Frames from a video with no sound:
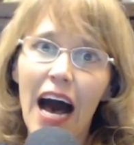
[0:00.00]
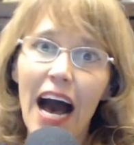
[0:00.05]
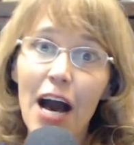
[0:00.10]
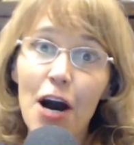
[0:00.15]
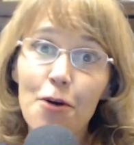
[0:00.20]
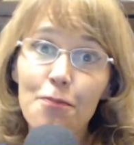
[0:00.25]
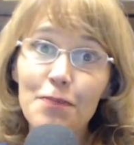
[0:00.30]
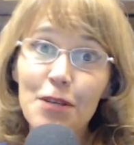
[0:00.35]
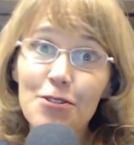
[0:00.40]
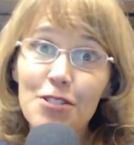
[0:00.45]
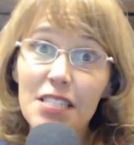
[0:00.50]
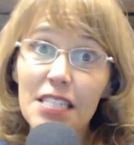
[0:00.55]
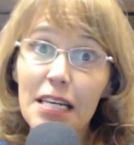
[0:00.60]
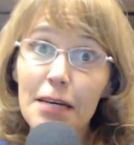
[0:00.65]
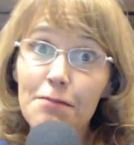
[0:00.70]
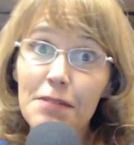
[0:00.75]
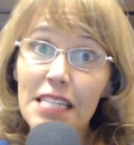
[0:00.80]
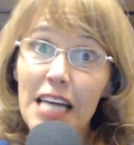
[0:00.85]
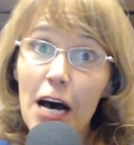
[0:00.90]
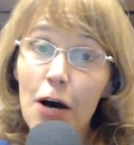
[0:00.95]
I hope those
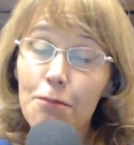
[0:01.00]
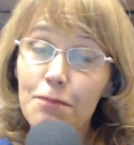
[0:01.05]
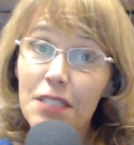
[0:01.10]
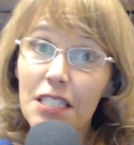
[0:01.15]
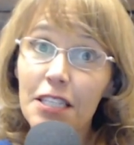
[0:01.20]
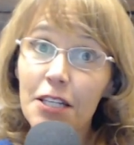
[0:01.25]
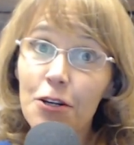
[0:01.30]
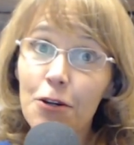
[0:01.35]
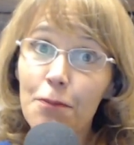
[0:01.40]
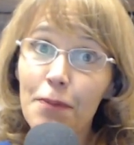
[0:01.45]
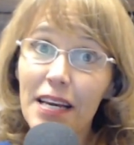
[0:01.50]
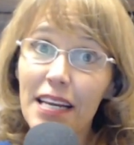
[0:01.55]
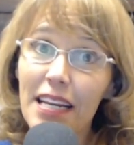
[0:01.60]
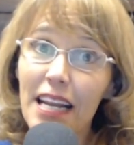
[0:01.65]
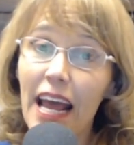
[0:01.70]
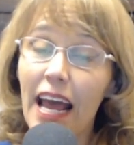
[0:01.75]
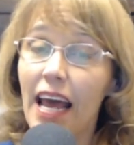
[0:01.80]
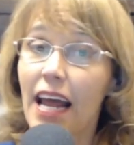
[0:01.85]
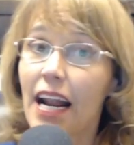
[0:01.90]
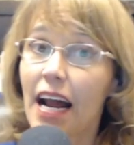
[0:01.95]
tips helped a little
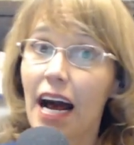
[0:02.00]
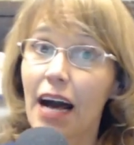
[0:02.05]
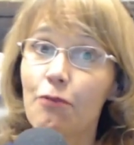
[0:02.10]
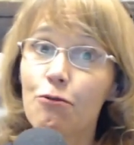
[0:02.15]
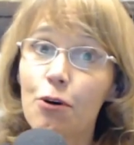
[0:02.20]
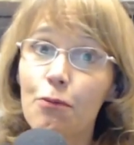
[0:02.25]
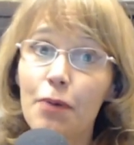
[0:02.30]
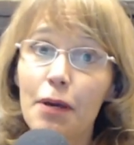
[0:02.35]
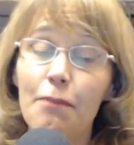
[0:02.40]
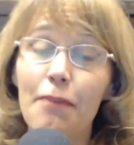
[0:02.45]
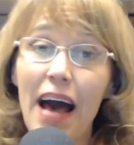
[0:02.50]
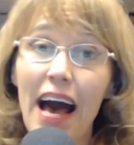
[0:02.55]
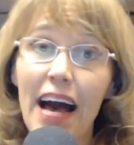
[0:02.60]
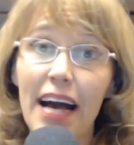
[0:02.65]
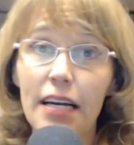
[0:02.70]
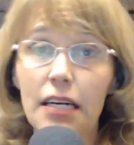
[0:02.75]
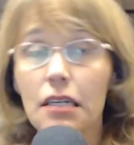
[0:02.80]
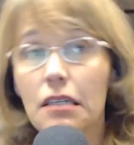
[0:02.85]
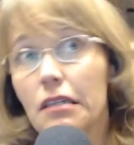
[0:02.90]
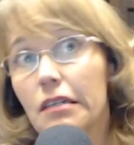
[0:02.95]
bit, and I will be
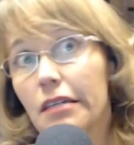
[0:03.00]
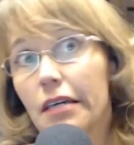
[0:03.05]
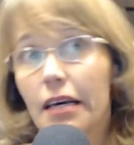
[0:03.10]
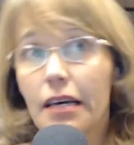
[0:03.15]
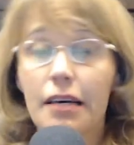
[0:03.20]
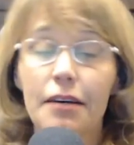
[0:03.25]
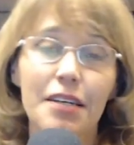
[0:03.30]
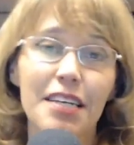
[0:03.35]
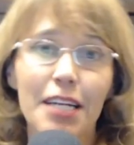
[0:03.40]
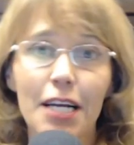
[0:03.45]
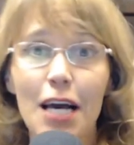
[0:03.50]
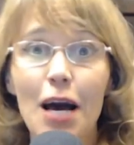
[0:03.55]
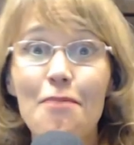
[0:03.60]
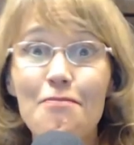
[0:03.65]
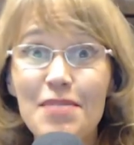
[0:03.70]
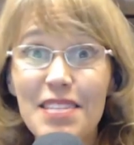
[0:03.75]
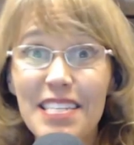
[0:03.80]
back in a